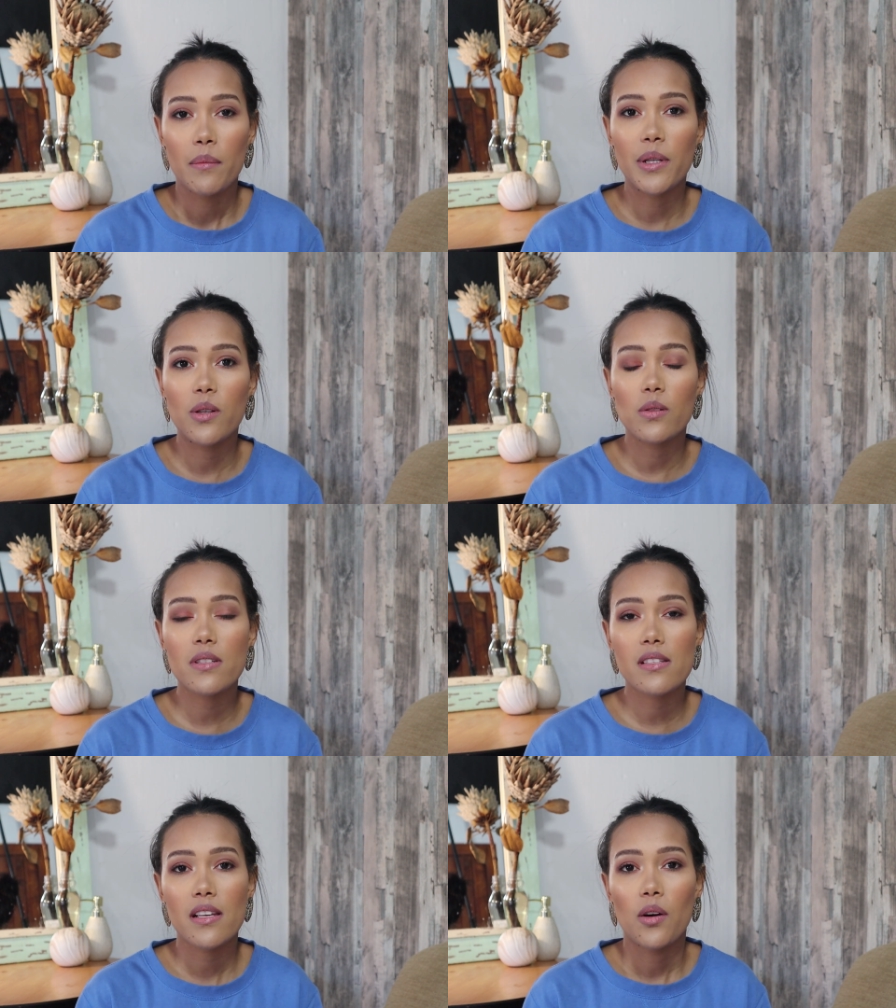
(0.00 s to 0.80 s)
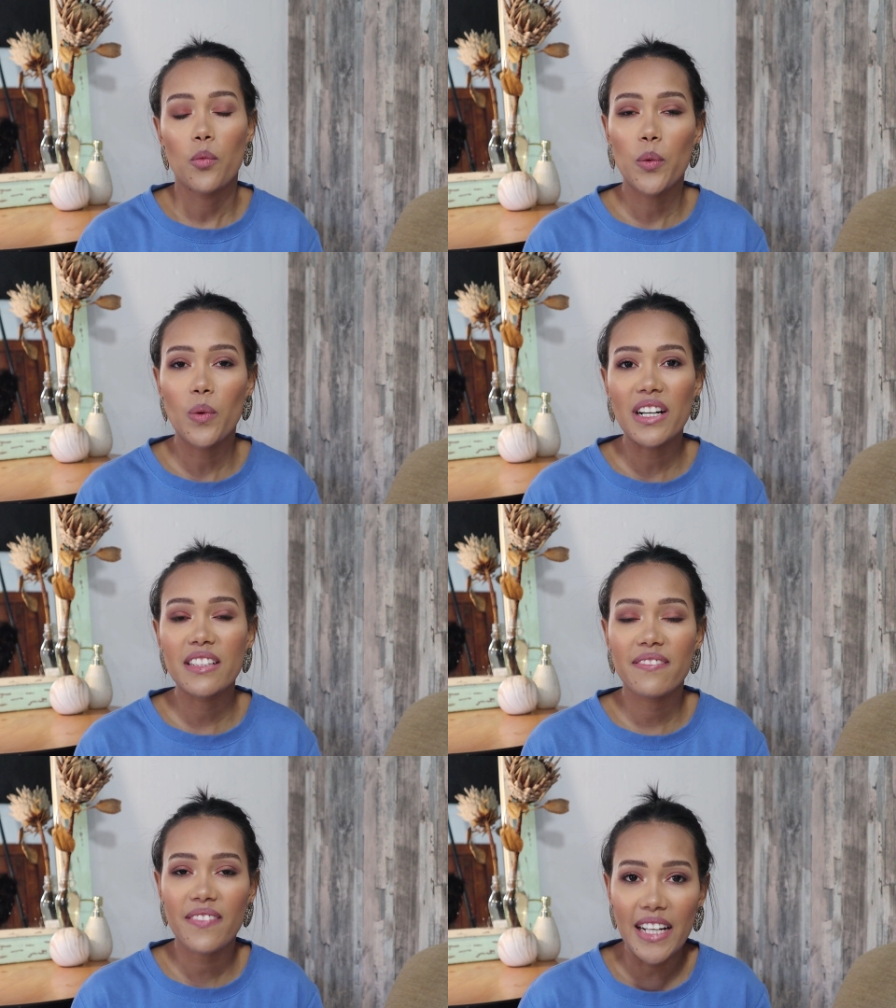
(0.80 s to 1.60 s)
because we
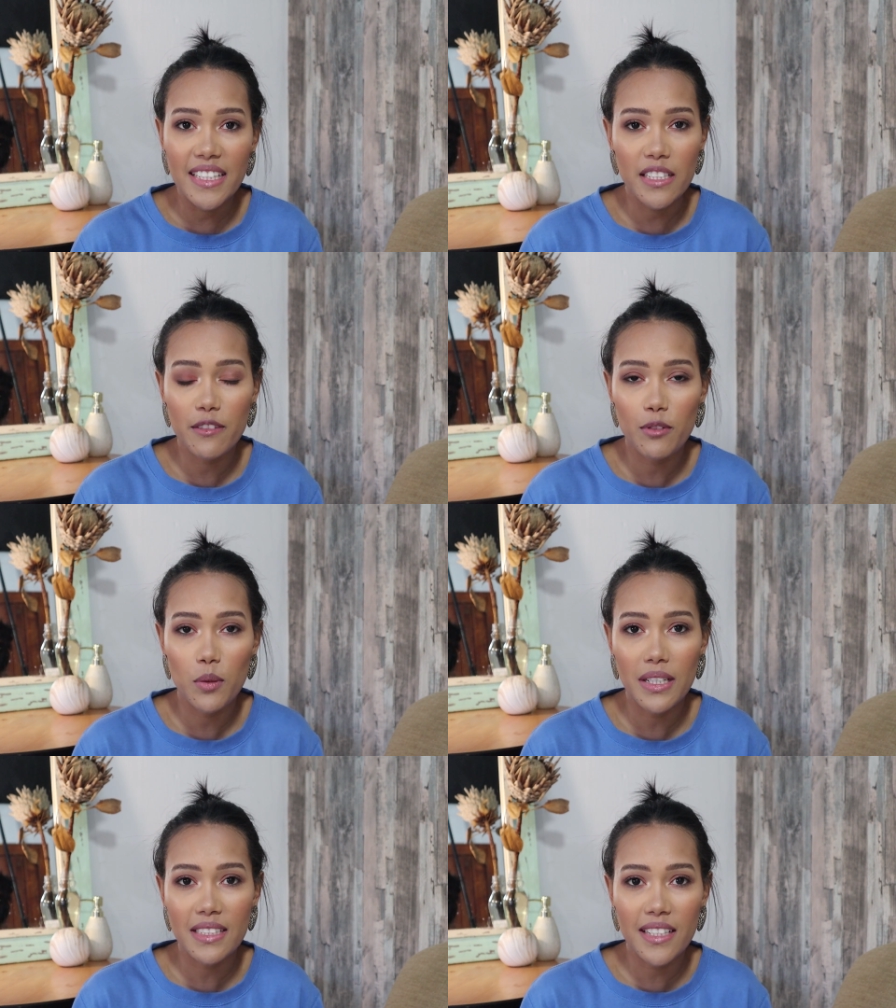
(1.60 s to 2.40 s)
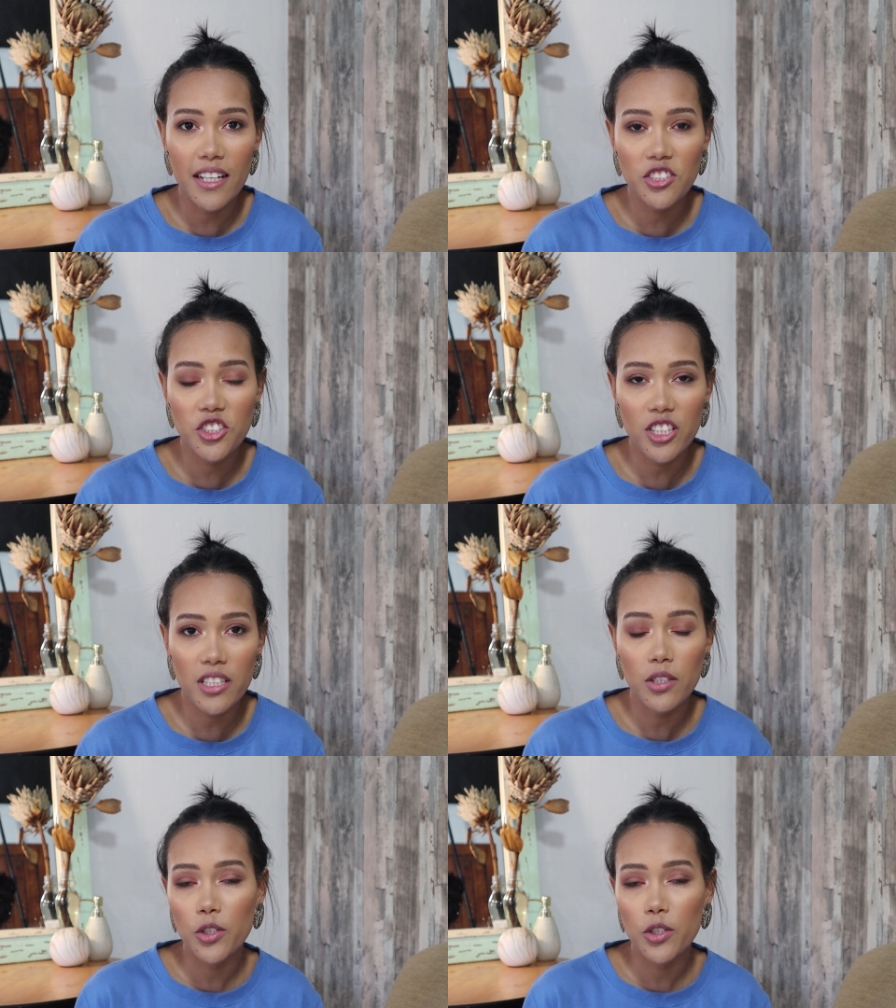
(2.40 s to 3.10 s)
weren't fighting for attention,